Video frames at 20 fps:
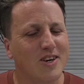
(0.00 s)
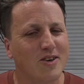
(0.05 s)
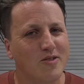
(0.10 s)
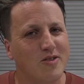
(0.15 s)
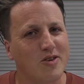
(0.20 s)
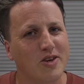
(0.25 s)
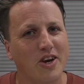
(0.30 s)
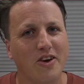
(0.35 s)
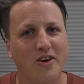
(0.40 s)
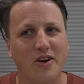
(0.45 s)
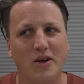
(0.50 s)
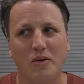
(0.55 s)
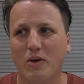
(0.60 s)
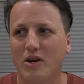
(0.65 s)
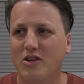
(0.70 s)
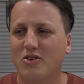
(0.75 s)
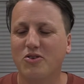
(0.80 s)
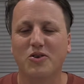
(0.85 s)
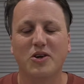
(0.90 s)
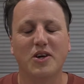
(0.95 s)
old security,
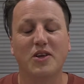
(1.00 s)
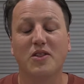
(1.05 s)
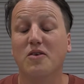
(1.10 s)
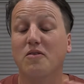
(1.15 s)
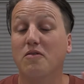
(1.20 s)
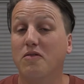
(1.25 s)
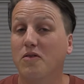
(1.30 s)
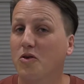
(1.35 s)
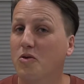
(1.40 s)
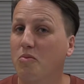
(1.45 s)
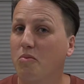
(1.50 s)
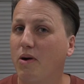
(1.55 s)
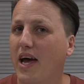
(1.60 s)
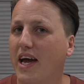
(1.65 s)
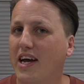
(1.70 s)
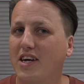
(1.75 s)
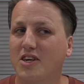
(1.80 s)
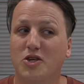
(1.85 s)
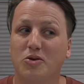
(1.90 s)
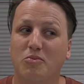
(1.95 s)
we're talking the full
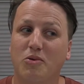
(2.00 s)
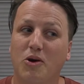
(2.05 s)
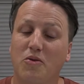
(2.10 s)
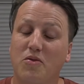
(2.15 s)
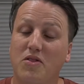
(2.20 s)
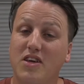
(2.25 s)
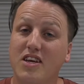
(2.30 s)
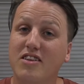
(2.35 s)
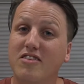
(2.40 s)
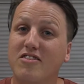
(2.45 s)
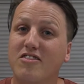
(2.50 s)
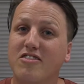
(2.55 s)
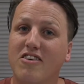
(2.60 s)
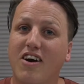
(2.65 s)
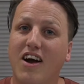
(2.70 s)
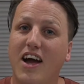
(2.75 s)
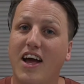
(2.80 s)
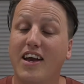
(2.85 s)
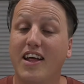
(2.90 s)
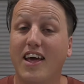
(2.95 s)
package, both
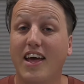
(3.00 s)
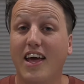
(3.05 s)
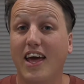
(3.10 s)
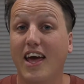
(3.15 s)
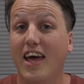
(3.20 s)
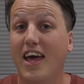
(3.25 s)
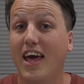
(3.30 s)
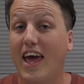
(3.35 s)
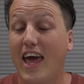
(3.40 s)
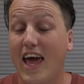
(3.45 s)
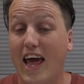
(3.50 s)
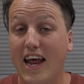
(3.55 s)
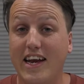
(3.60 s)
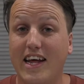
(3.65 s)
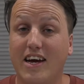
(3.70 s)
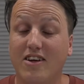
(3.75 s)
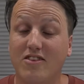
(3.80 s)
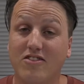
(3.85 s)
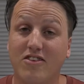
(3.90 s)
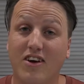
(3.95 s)
inside and
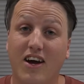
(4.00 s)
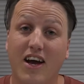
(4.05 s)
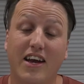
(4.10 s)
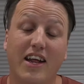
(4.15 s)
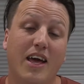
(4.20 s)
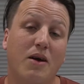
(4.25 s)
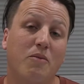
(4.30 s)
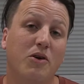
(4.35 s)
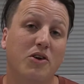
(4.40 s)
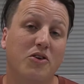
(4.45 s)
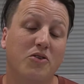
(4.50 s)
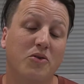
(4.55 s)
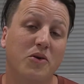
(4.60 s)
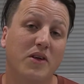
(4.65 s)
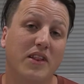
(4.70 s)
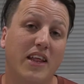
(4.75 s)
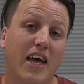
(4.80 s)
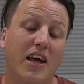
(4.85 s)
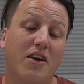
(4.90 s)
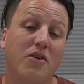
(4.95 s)
outside, and we're
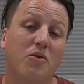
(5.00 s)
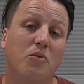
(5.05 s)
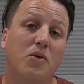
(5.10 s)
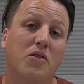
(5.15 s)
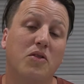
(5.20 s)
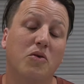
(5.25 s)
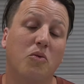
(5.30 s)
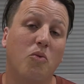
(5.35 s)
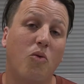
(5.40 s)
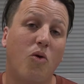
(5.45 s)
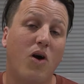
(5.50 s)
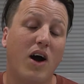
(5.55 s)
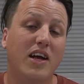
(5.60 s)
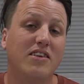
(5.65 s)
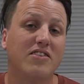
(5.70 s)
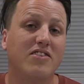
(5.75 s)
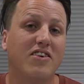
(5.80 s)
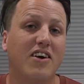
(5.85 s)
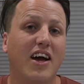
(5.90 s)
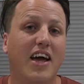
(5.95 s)
doing that with the
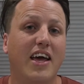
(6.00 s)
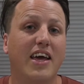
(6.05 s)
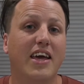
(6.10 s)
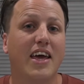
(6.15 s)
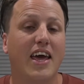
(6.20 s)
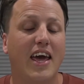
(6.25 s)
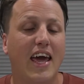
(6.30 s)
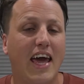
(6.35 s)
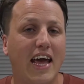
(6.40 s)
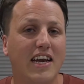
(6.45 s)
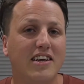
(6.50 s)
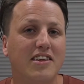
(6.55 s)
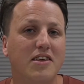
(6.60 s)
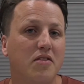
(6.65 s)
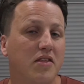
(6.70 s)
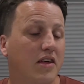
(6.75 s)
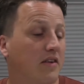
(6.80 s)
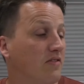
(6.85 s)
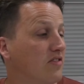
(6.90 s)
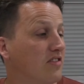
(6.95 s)
Witi Anti
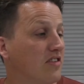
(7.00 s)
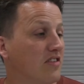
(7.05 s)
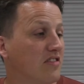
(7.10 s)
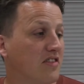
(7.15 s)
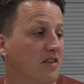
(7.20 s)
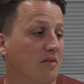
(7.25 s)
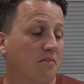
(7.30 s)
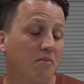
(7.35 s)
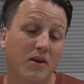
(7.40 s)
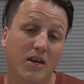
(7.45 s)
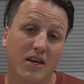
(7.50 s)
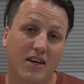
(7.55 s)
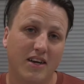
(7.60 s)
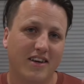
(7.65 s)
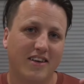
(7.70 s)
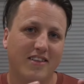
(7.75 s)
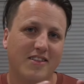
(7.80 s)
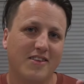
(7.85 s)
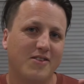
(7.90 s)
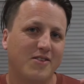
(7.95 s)
Theft System,
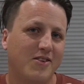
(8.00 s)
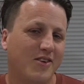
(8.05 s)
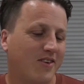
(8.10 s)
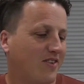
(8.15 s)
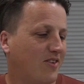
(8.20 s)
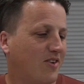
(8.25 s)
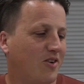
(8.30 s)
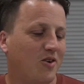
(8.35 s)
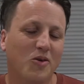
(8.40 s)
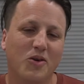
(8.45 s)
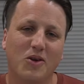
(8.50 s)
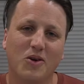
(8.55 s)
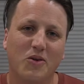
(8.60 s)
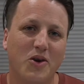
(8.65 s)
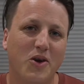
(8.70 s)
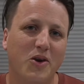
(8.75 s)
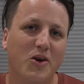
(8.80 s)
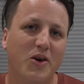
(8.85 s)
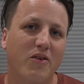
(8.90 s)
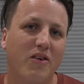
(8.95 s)
this cool little
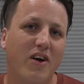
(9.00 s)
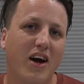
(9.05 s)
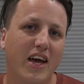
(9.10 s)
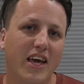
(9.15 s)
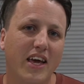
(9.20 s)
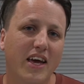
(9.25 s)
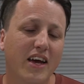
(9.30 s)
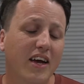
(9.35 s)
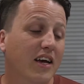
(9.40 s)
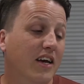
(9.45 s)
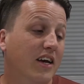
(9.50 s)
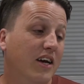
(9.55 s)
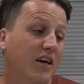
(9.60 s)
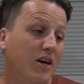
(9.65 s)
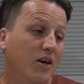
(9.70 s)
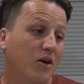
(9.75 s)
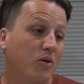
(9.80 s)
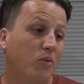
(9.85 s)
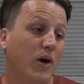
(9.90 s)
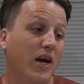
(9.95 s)
unit right here.
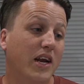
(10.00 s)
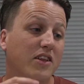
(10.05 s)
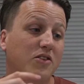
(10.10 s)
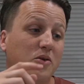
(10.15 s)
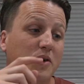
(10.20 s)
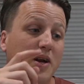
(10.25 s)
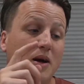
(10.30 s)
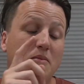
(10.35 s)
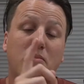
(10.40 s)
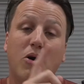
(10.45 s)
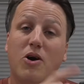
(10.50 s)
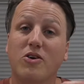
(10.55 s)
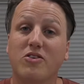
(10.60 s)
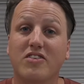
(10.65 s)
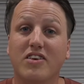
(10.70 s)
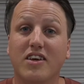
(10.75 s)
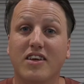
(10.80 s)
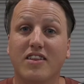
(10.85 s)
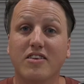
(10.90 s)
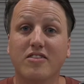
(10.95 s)
We're going to do an
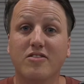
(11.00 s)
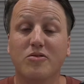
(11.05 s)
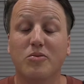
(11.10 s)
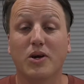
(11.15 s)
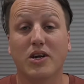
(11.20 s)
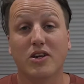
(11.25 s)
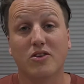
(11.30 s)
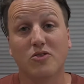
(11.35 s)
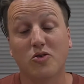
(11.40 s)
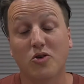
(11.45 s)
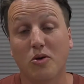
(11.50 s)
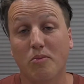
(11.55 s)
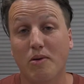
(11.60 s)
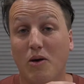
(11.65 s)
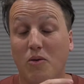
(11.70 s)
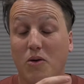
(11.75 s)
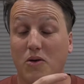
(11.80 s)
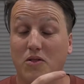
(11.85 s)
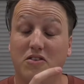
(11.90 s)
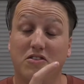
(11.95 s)
unboxing of this, we're going to talk
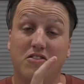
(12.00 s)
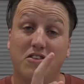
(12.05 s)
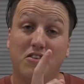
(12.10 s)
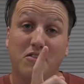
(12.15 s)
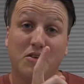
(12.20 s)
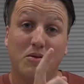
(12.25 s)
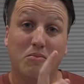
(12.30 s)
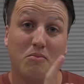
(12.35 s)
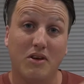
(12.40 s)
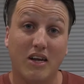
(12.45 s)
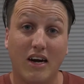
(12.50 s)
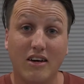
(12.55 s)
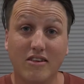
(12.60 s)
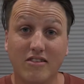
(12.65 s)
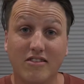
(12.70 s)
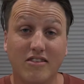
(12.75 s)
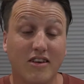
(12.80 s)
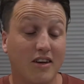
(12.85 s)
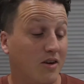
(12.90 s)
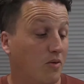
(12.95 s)
about what the system
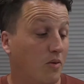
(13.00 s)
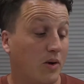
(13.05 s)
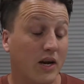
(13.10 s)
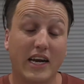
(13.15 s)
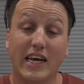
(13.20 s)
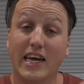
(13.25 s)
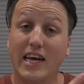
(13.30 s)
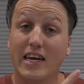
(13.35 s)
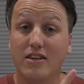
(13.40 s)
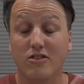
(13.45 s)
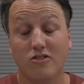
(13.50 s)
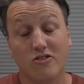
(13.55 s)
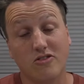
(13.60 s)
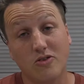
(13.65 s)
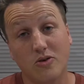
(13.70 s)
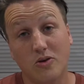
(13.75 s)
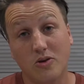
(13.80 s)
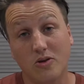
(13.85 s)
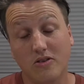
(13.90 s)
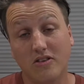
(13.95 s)
does, we're going to get it
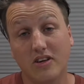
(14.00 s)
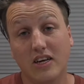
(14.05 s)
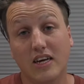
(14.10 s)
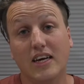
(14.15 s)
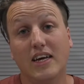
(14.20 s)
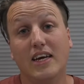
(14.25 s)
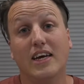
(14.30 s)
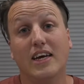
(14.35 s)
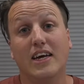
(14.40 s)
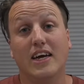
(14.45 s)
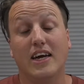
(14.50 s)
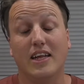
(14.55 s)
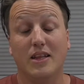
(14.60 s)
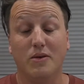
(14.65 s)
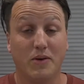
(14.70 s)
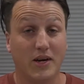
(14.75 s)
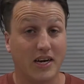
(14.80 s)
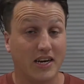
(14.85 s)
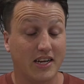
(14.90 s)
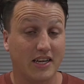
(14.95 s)
installed, and
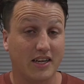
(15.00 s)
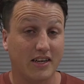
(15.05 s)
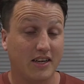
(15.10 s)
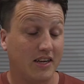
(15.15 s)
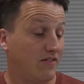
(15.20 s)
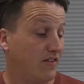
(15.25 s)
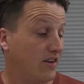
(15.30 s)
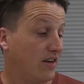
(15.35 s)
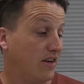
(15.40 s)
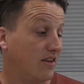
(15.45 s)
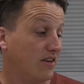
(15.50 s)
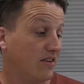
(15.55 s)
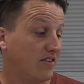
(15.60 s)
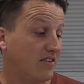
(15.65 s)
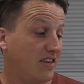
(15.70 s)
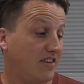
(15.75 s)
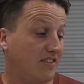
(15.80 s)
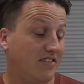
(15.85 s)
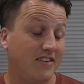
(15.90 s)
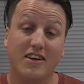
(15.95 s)
then we're going to give it a little
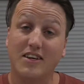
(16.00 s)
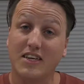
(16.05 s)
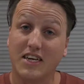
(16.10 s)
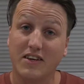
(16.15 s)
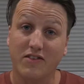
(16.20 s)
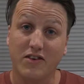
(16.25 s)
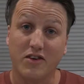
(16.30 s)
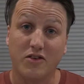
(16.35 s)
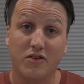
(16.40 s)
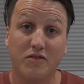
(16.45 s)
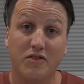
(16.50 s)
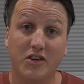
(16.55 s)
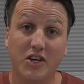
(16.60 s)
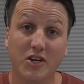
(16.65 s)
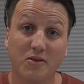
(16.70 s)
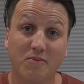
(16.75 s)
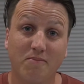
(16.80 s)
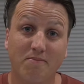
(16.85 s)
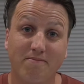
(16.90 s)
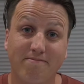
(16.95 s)
test out and give it a
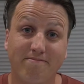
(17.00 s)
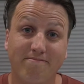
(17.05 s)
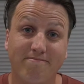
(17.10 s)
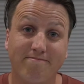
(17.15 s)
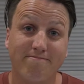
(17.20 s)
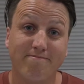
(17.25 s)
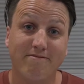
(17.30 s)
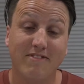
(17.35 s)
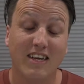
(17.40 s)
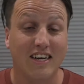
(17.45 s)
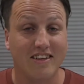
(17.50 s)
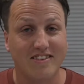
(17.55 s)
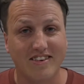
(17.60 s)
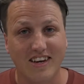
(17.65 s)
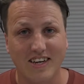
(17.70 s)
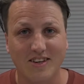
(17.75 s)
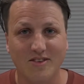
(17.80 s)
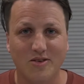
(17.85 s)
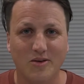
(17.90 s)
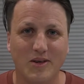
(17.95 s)
review. Let's
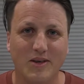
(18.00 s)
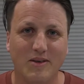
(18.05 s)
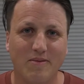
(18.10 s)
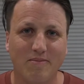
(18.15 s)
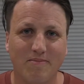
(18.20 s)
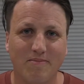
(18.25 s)
get into it.